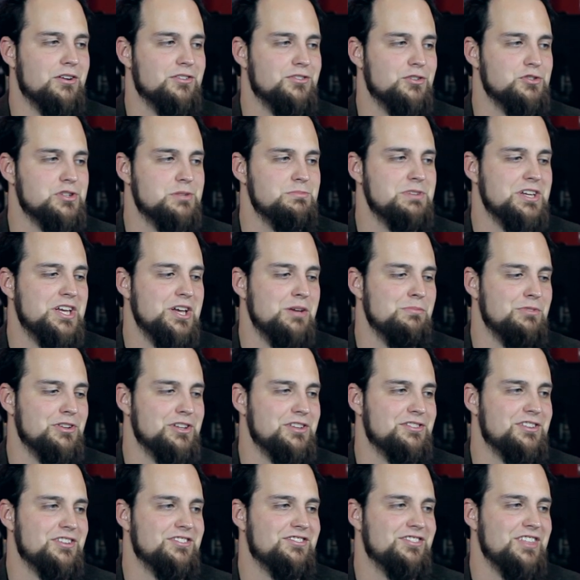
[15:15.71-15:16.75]
So Jimmy Kimmel
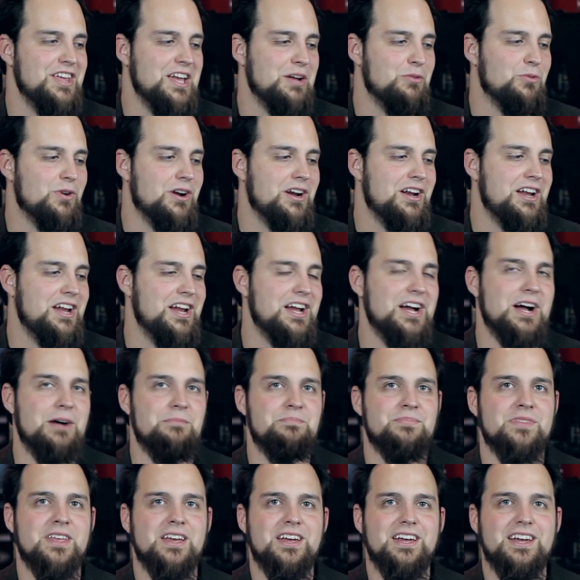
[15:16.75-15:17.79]
did this thing where he
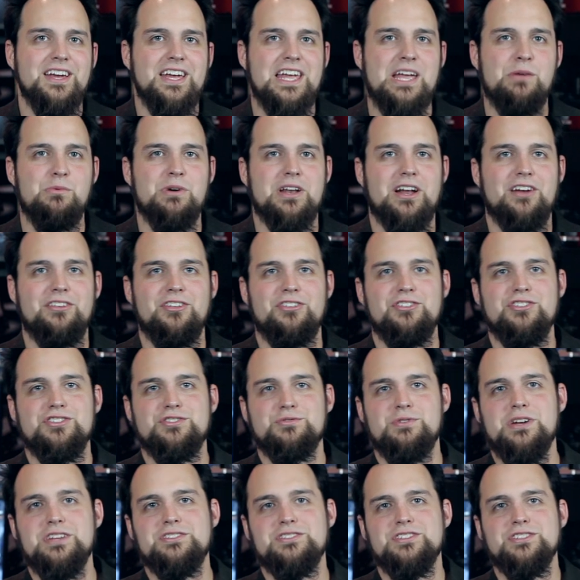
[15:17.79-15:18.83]
um, he went out on the
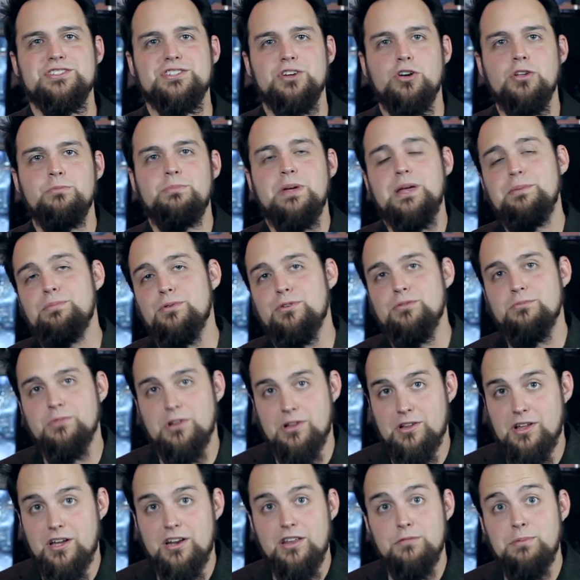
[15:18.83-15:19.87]
streets and told people, a
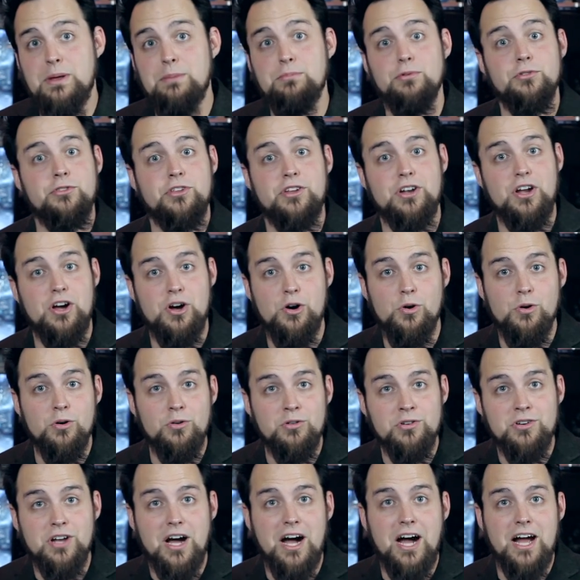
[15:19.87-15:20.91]
lot of the people that
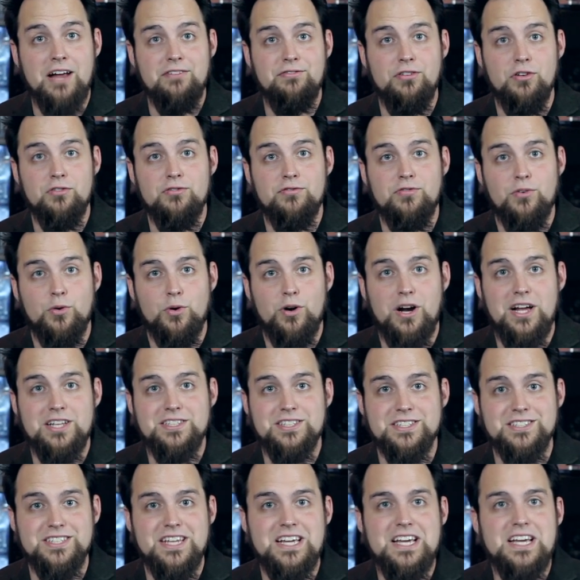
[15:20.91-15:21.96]
owned iPhone
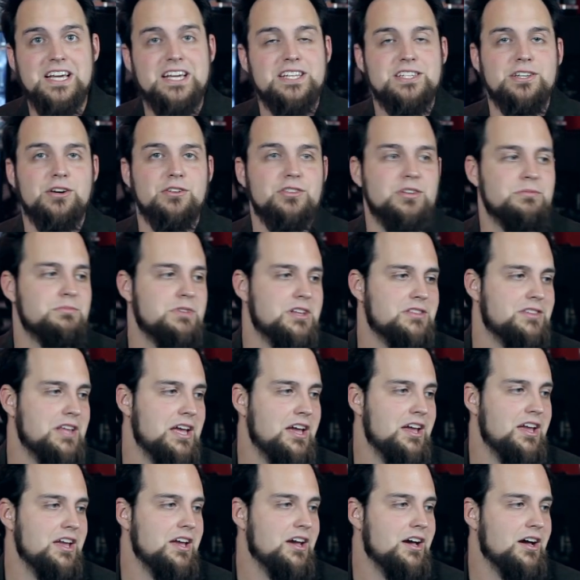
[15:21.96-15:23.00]
4s's, told them that
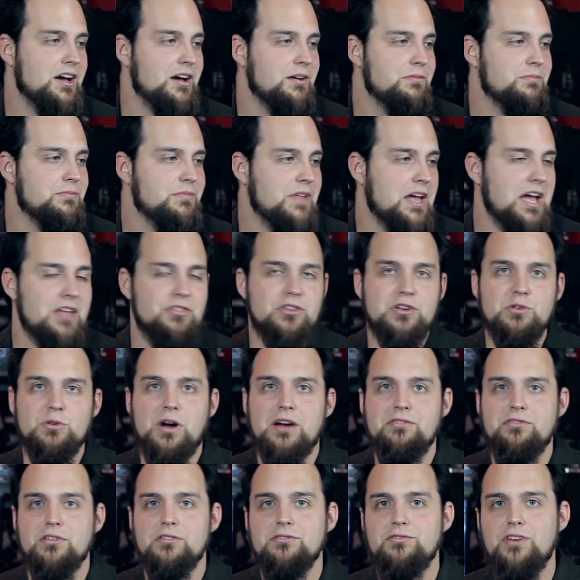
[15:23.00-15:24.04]
they uh, they had the new
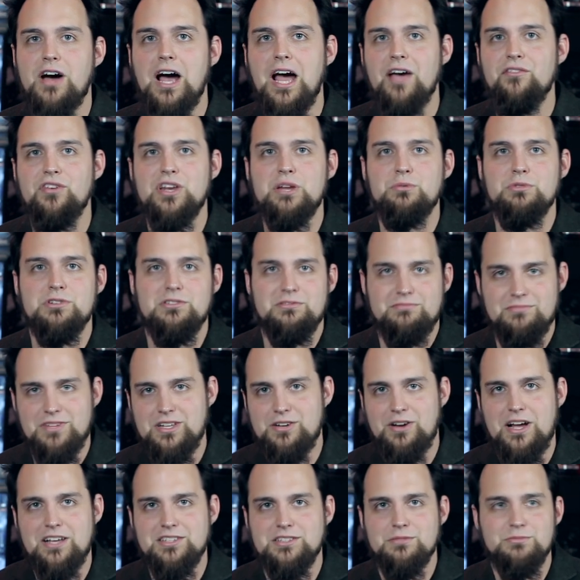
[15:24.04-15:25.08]
iPhone 5, and he would you
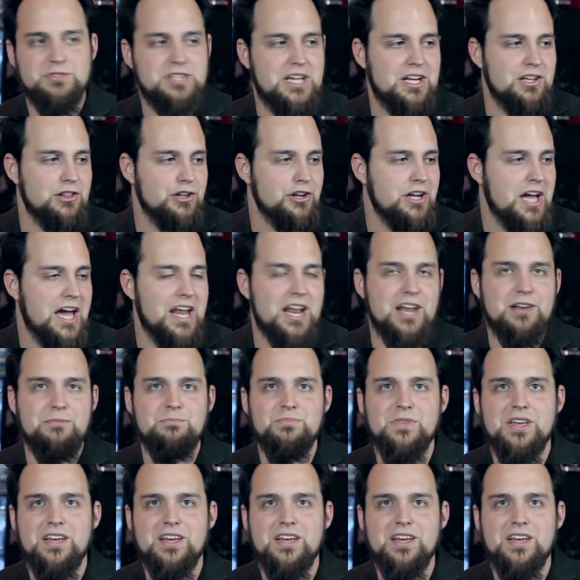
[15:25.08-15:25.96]
know ask them to take a look at it.